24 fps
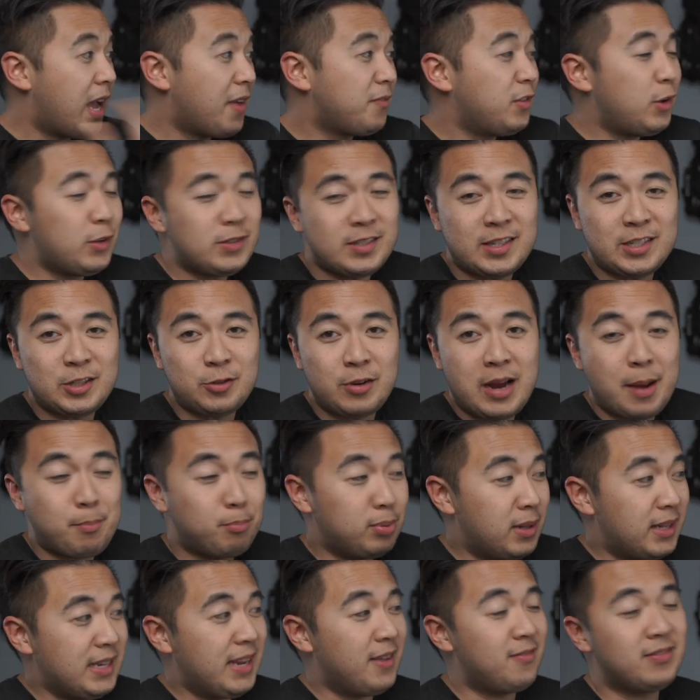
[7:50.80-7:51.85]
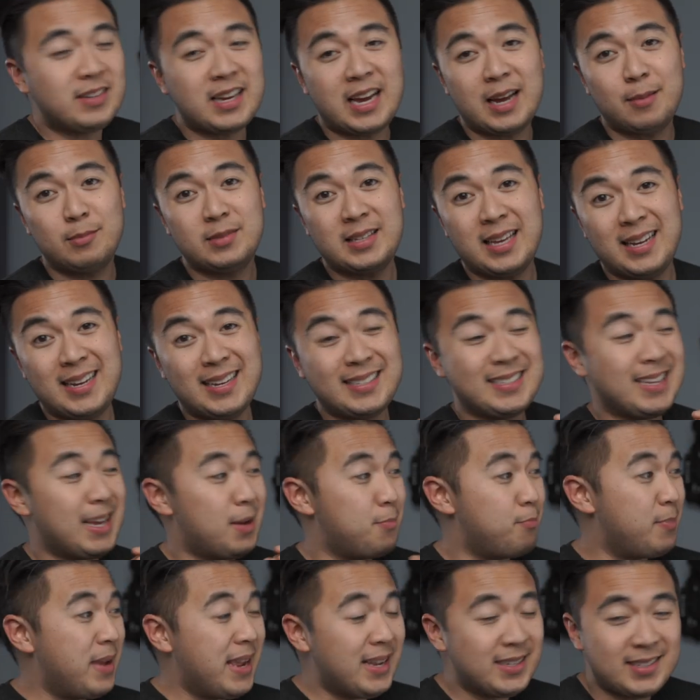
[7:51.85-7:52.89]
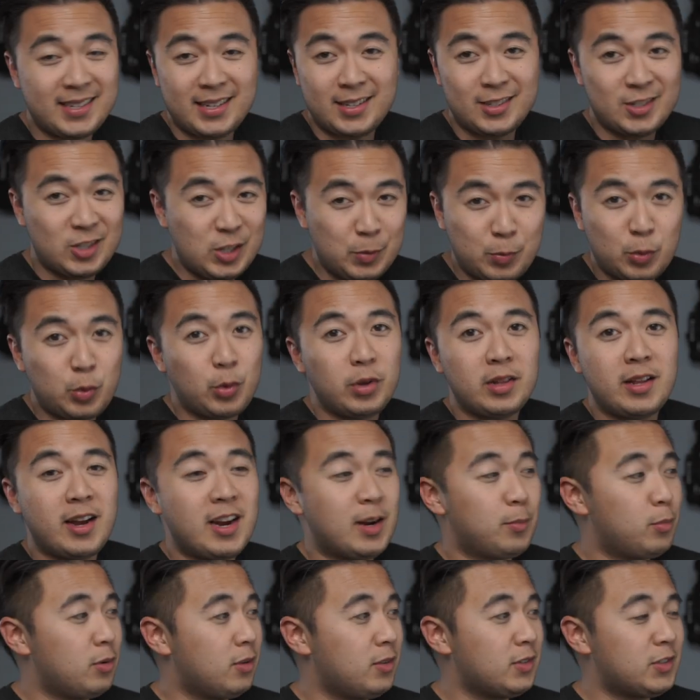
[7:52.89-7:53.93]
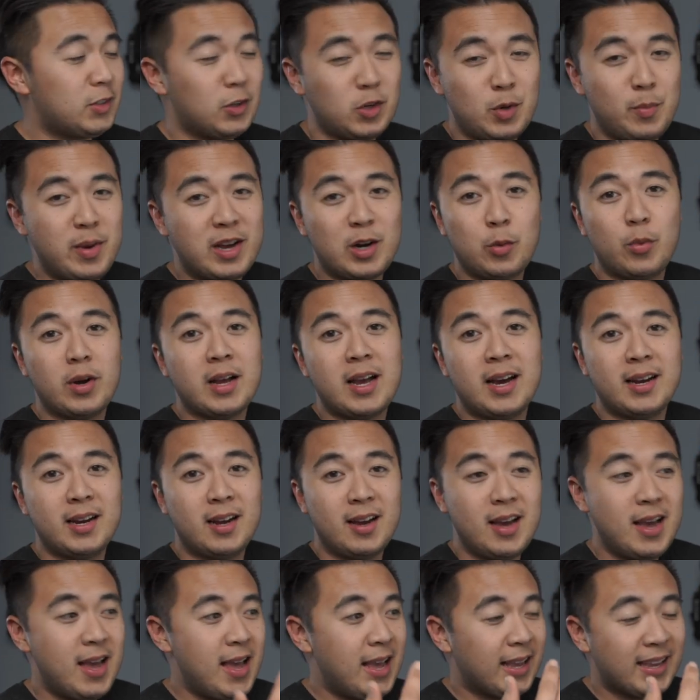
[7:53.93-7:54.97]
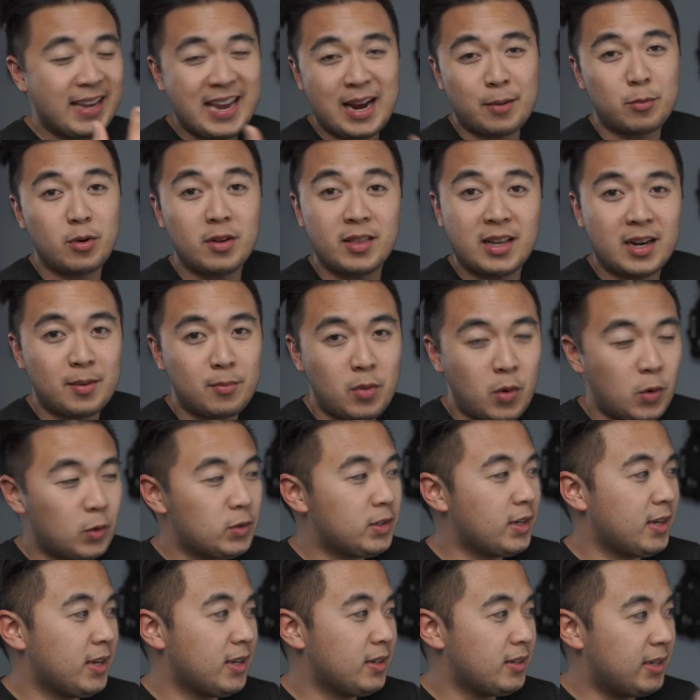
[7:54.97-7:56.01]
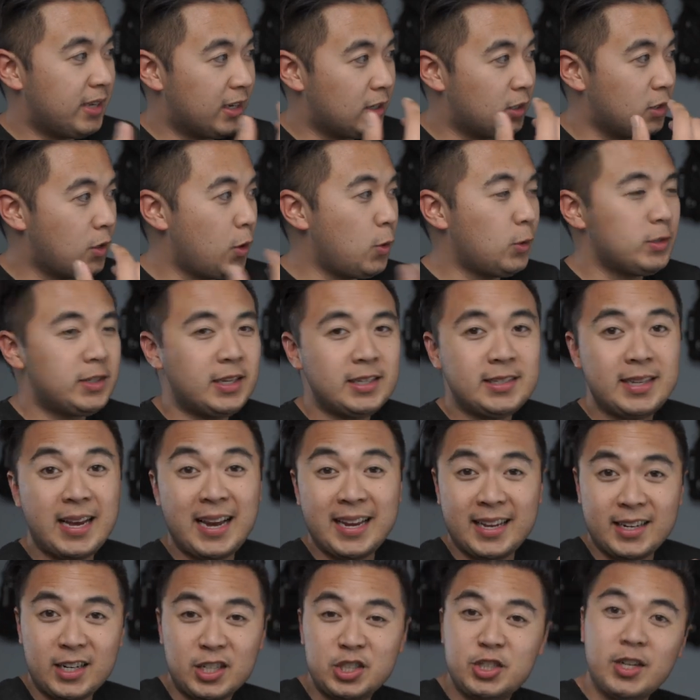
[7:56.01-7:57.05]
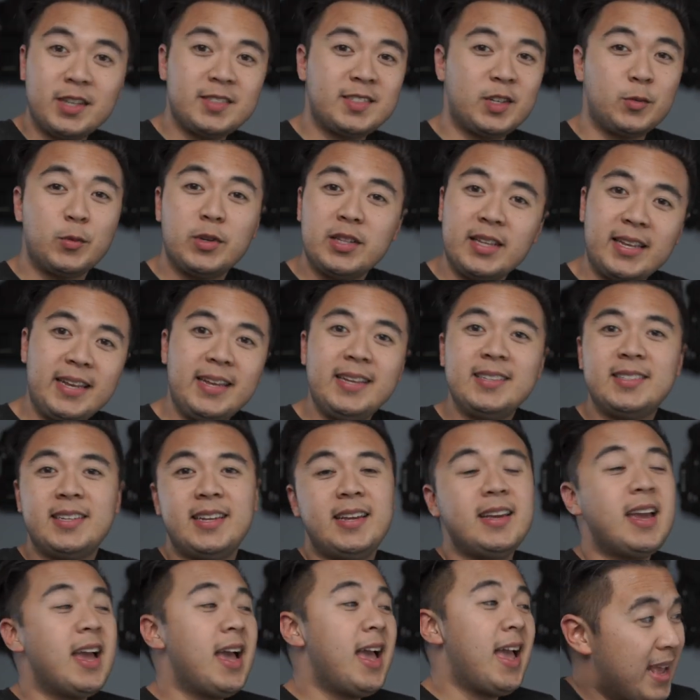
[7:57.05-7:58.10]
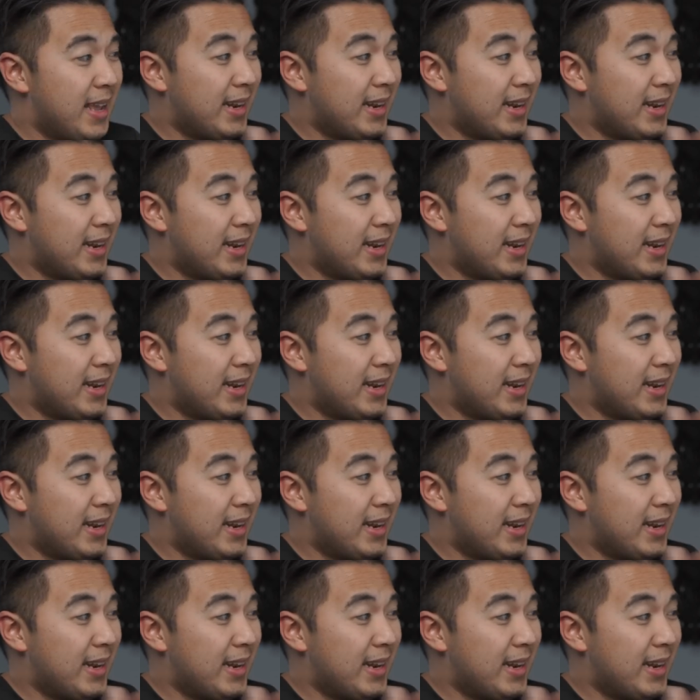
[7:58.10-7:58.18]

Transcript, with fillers: I've used this strap plenty of times and it's amazing, super reliable. So no matter what kind of camera that I'm holding, it'll hold it. I can adjust it really easy.